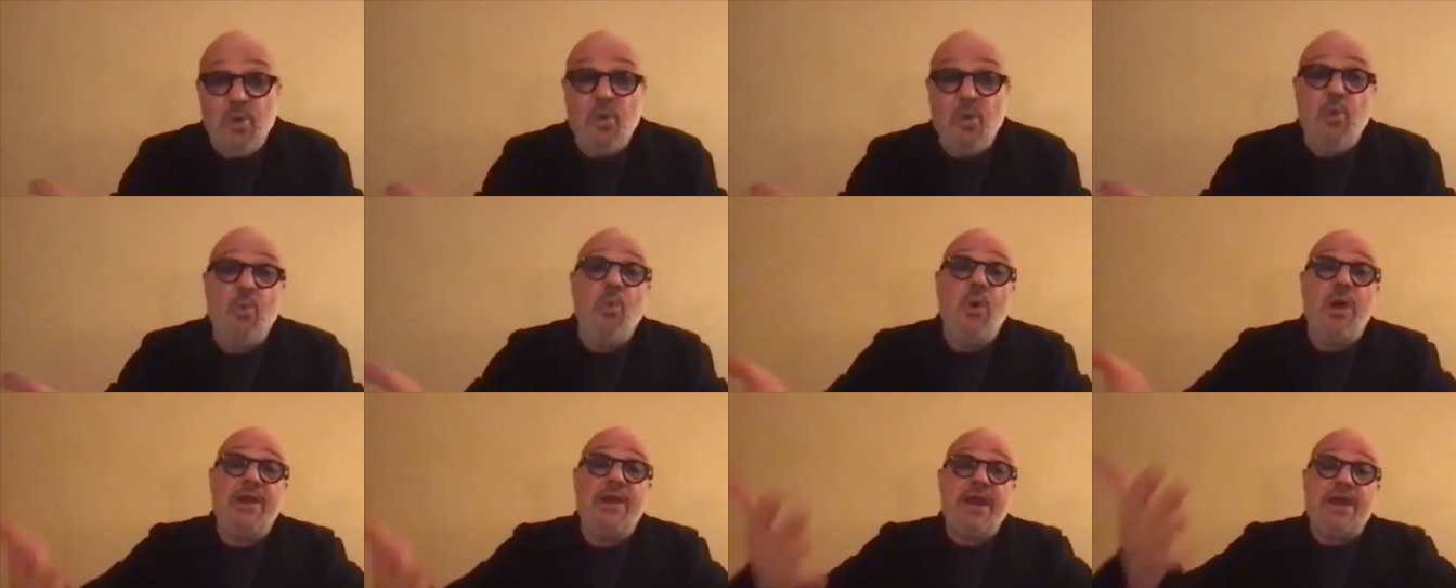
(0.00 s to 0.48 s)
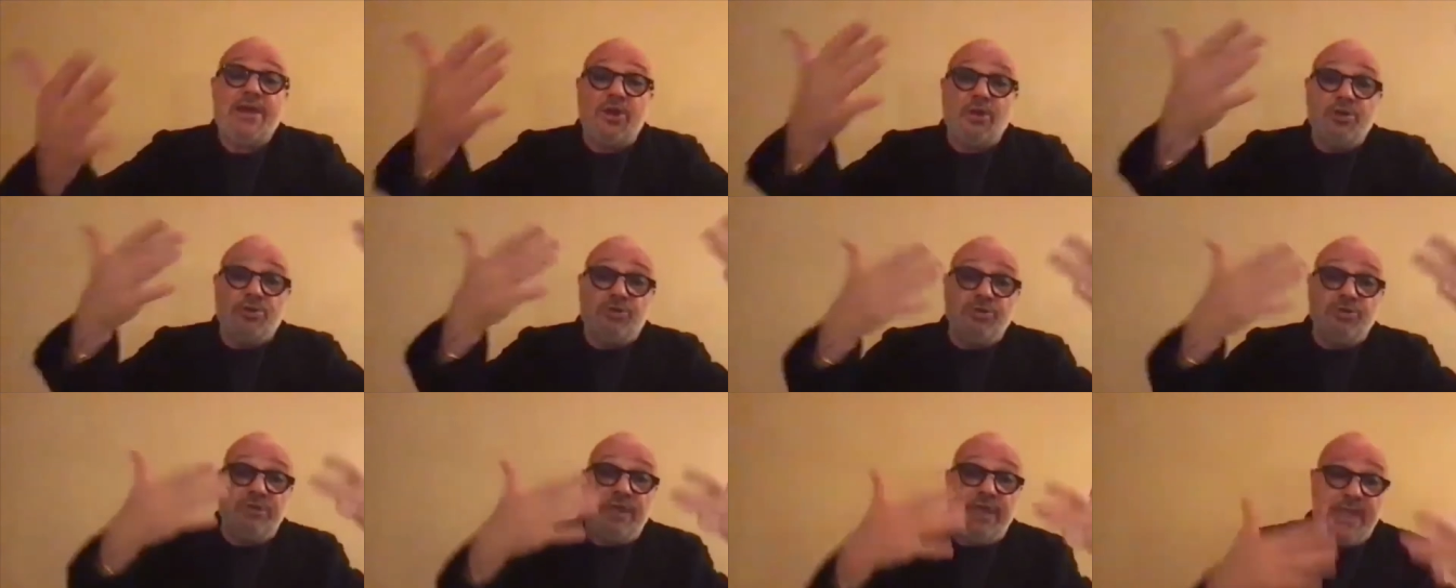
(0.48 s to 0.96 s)
When I go
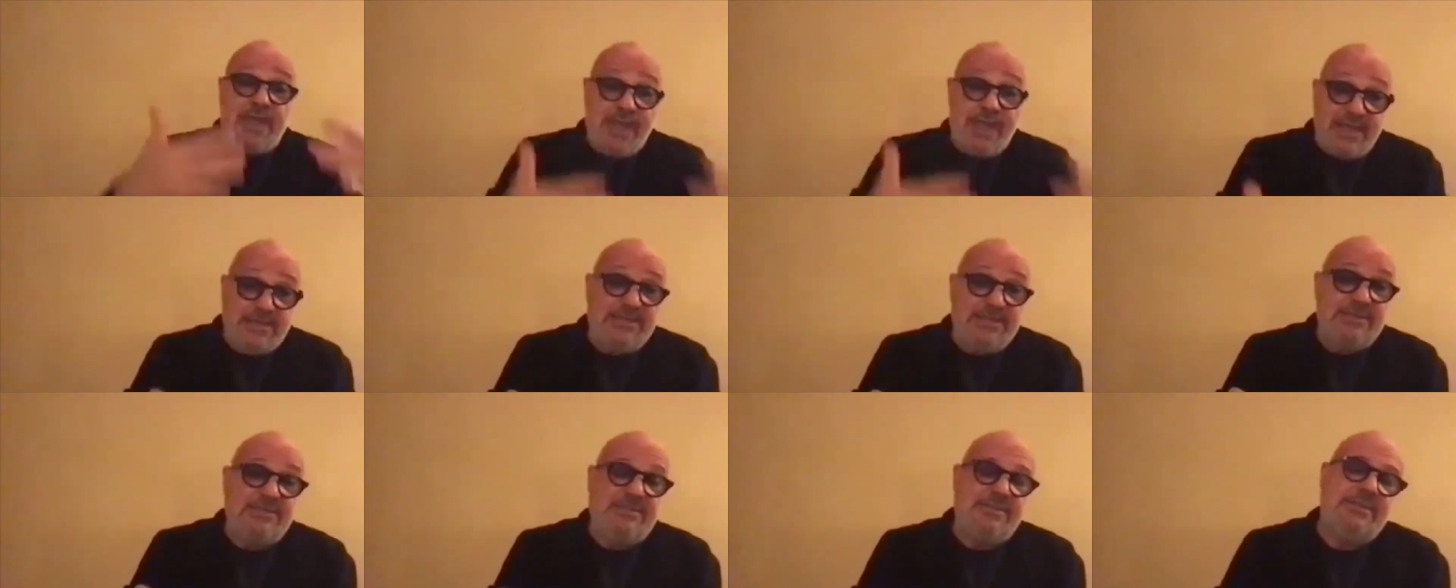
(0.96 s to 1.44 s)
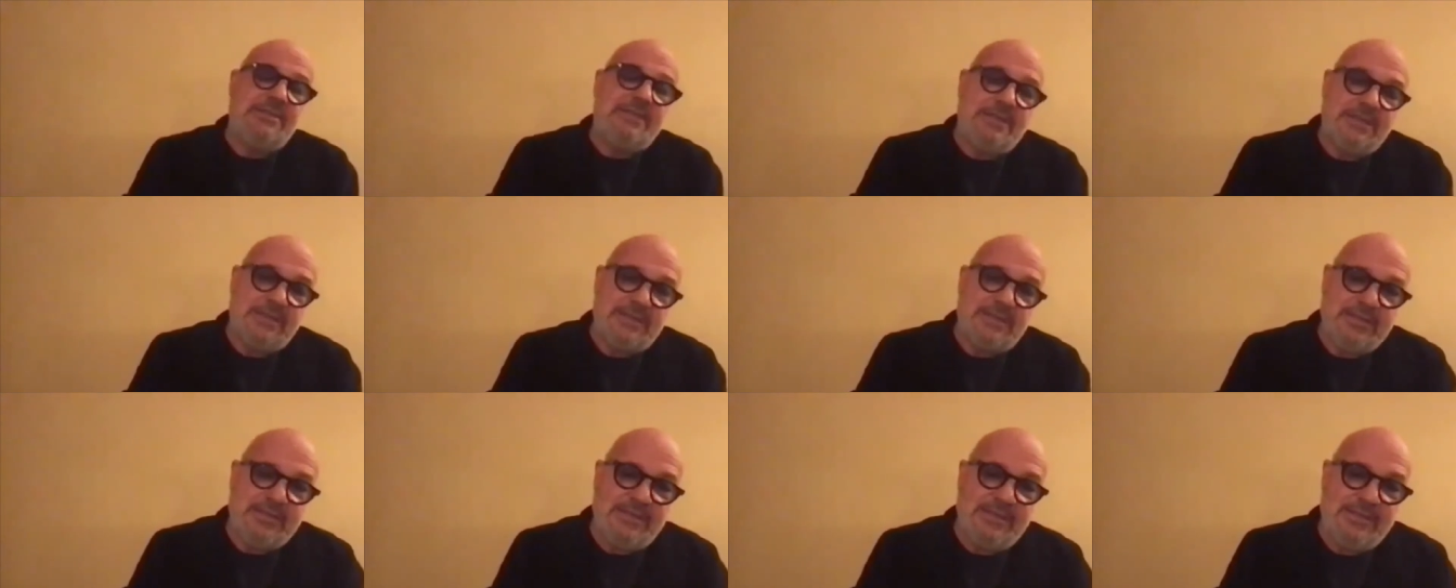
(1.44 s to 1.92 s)
to the
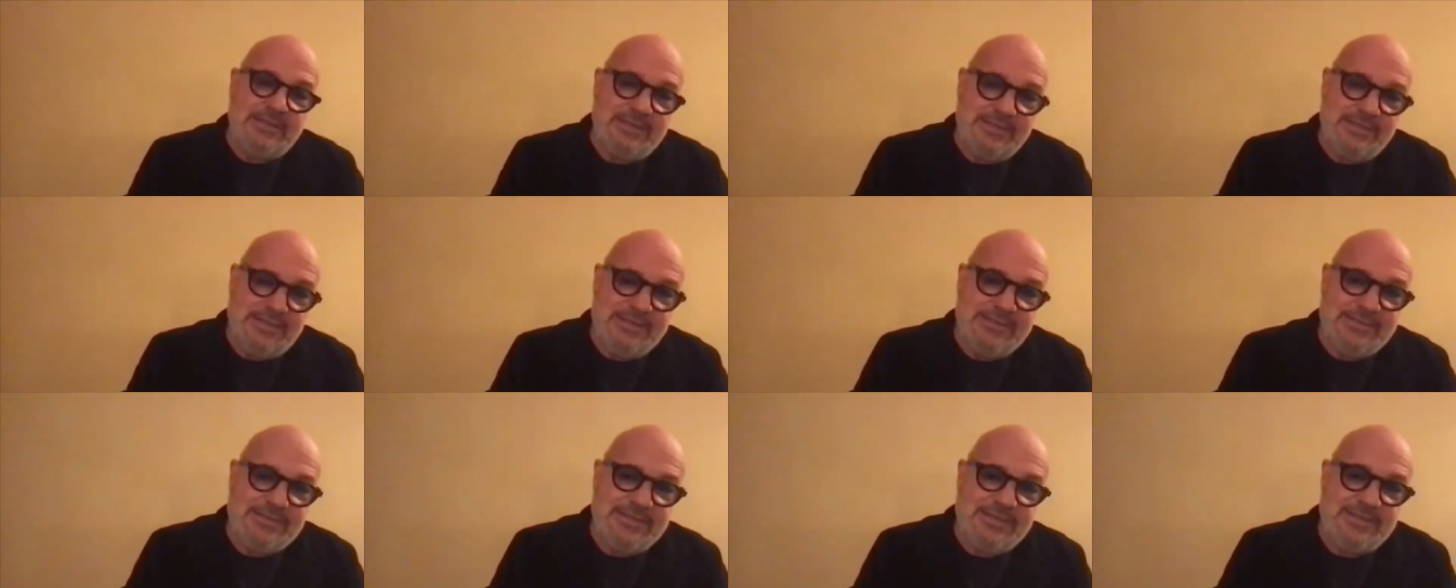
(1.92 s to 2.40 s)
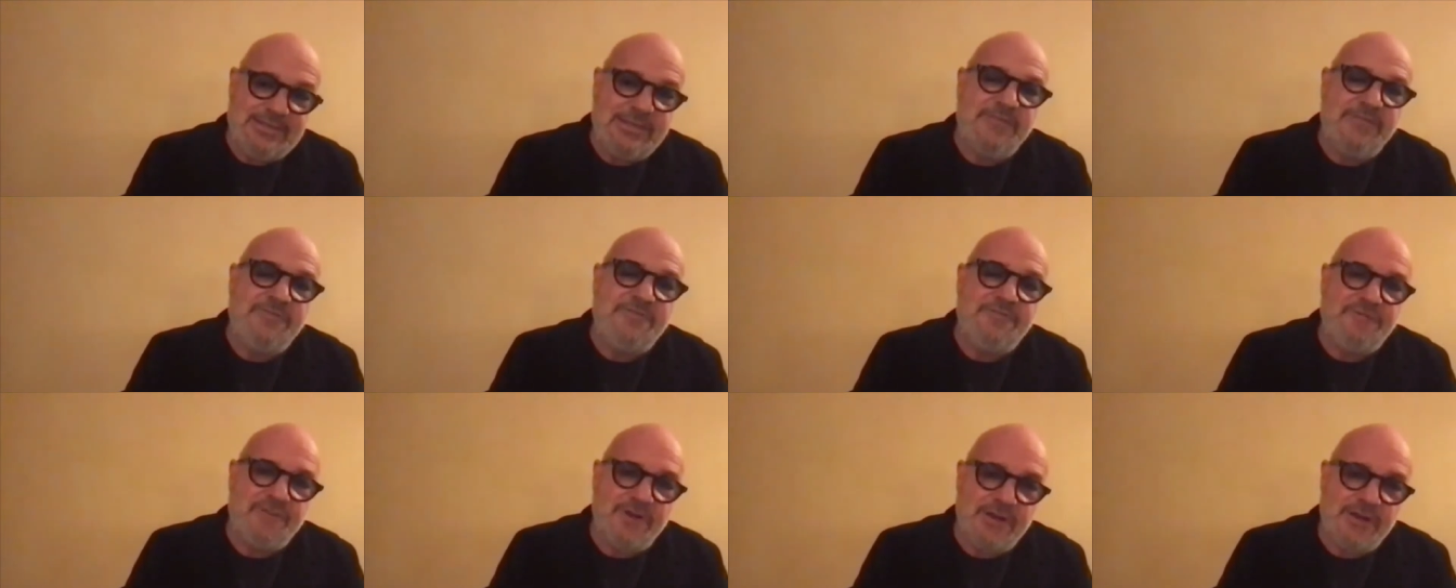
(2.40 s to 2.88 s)
editing, is a
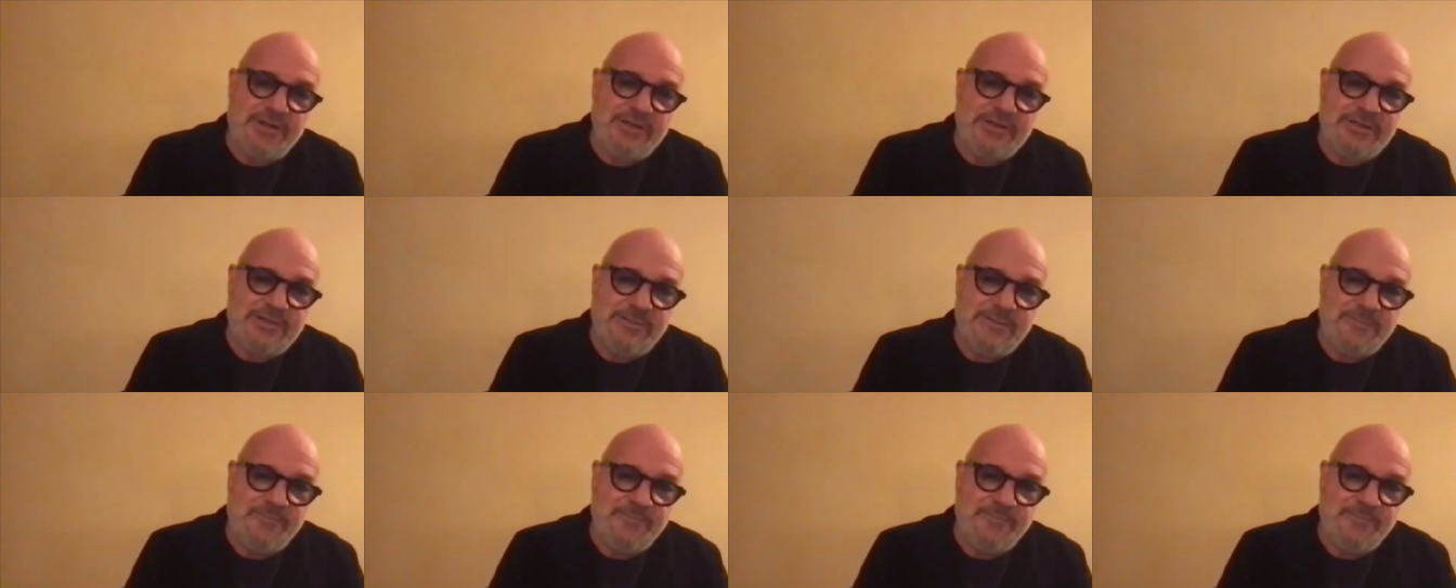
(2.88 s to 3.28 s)
different